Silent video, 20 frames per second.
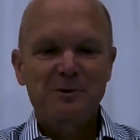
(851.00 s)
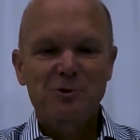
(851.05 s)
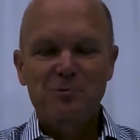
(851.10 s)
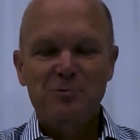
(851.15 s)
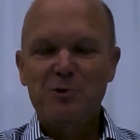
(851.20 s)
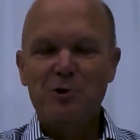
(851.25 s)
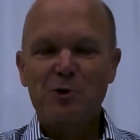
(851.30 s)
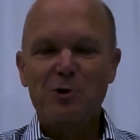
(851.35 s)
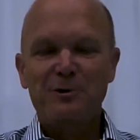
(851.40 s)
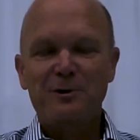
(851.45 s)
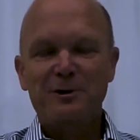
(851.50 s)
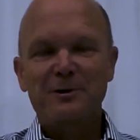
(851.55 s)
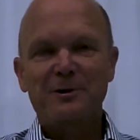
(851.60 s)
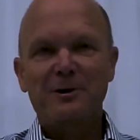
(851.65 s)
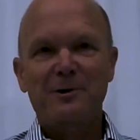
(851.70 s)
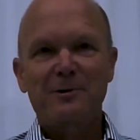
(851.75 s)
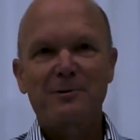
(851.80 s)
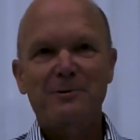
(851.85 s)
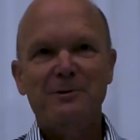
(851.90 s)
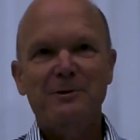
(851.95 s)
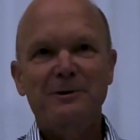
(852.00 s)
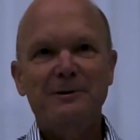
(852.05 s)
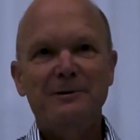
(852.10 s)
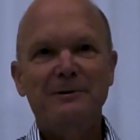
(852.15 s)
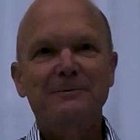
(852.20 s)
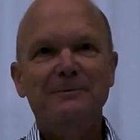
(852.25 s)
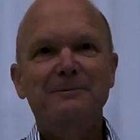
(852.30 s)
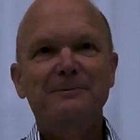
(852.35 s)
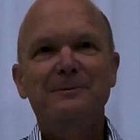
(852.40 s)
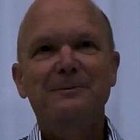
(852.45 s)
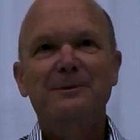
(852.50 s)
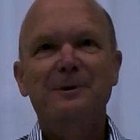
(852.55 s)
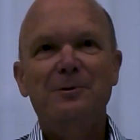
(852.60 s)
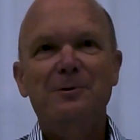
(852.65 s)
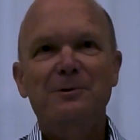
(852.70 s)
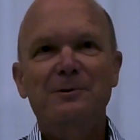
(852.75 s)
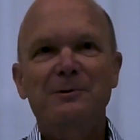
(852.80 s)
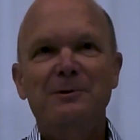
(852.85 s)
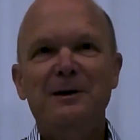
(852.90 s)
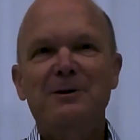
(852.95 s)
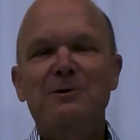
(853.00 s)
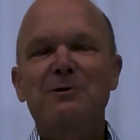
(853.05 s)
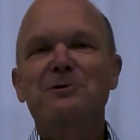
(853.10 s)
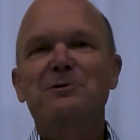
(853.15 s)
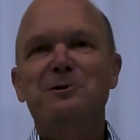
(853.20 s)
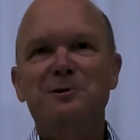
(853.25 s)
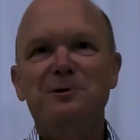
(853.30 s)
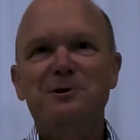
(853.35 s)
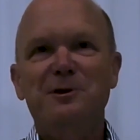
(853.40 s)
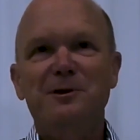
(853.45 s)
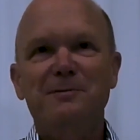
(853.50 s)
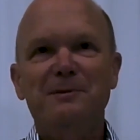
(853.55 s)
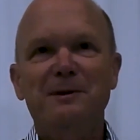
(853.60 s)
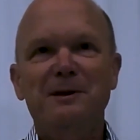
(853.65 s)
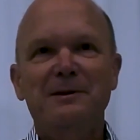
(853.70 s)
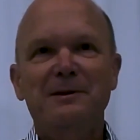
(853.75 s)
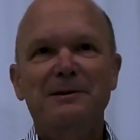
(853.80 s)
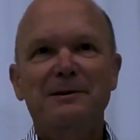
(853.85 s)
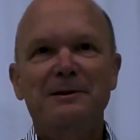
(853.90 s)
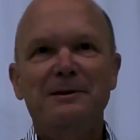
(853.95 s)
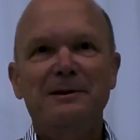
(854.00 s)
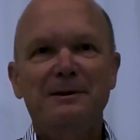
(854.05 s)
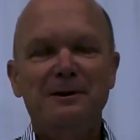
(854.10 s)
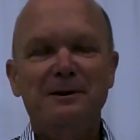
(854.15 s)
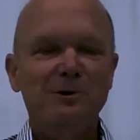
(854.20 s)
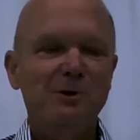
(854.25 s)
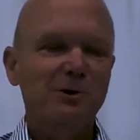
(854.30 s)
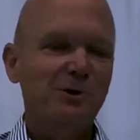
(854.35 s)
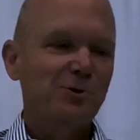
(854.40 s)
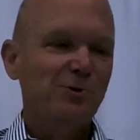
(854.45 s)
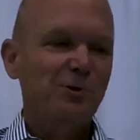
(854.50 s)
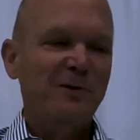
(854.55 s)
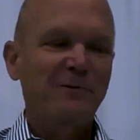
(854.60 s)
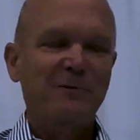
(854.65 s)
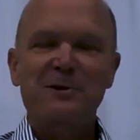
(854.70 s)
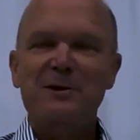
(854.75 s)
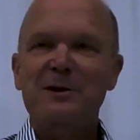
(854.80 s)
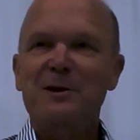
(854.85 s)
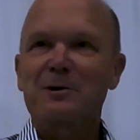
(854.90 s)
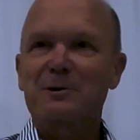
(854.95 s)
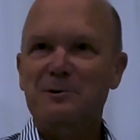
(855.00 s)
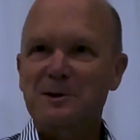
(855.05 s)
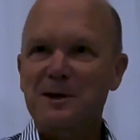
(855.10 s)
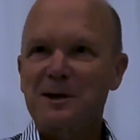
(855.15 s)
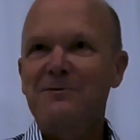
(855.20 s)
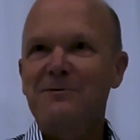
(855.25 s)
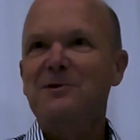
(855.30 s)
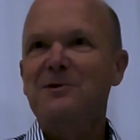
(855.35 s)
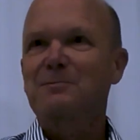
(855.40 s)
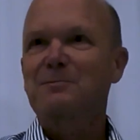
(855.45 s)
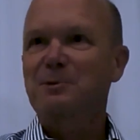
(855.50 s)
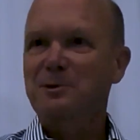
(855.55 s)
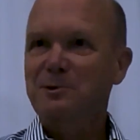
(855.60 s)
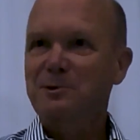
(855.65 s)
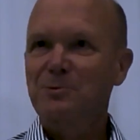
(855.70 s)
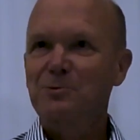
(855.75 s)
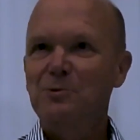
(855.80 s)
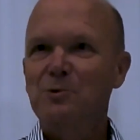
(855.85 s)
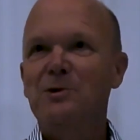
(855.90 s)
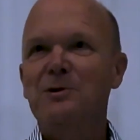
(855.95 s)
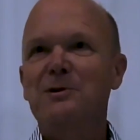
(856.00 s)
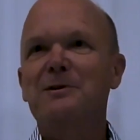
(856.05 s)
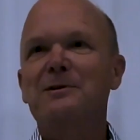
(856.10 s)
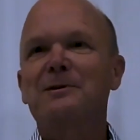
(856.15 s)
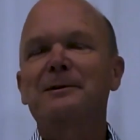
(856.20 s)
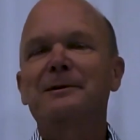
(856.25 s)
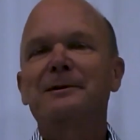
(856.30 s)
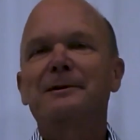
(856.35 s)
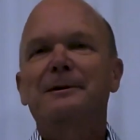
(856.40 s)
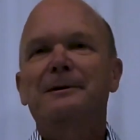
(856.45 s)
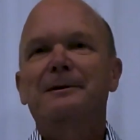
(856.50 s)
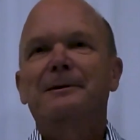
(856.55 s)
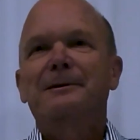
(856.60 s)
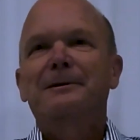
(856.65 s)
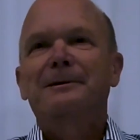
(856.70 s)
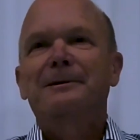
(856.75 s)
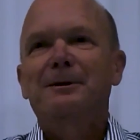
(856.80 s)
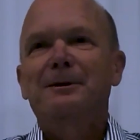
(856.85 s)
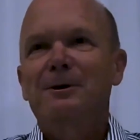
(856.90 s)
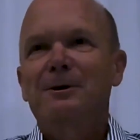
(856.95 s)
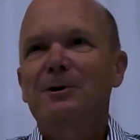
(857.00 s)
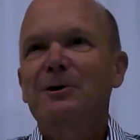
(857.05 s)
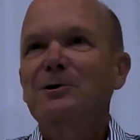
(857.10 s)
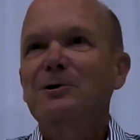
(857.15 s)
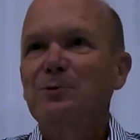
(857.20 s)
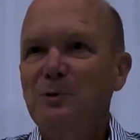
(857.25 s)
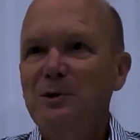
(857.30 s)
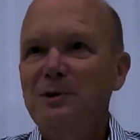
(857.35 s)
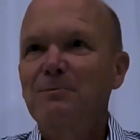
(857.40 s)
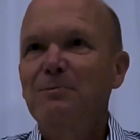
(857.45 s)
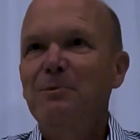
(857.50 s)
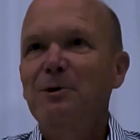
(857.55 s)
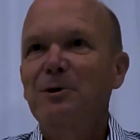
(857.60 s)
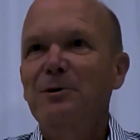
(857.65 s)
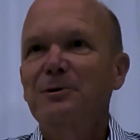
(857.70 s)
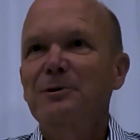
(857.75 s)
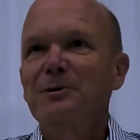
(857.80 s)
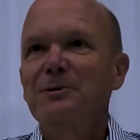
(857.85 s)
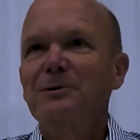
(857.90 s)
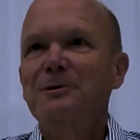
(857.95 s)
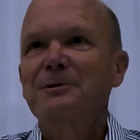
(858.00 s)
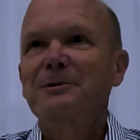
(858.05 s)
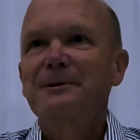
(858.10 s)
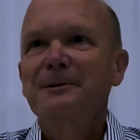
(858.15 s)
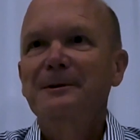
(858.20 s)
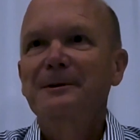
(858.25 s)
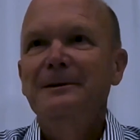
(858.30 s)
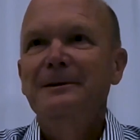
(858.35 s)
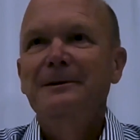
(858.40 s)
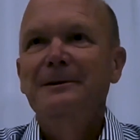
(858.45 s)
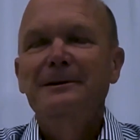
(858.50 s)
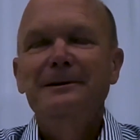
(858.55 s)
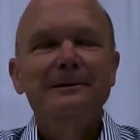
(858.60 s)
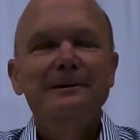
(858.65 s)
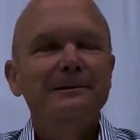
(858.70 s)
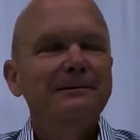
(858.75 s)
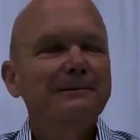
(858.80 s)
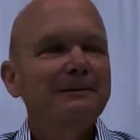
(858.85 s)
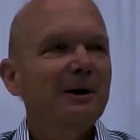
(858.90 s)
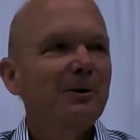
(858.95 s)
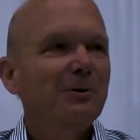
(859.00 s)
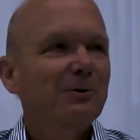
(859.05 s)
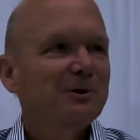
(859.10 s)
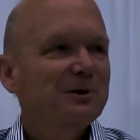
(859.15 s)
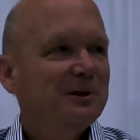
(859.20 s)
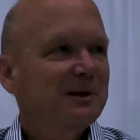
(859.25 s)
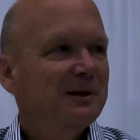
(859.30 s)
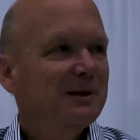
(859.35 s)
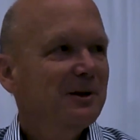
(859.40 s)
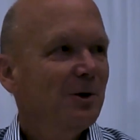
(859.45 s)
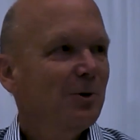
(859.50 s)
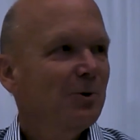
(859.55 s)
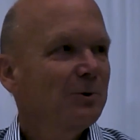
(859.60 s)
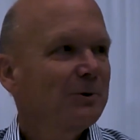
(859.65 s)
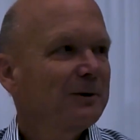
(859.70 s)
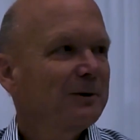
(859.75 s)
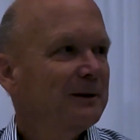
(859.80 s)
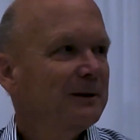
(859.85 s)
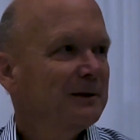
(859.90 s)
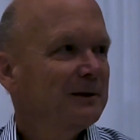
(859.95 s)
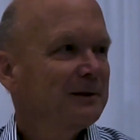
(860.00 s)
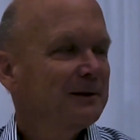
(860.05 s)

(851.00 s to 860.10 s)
broaden our ecosystem and not do everything ourselves, but to work a lot with partners. Our CEO,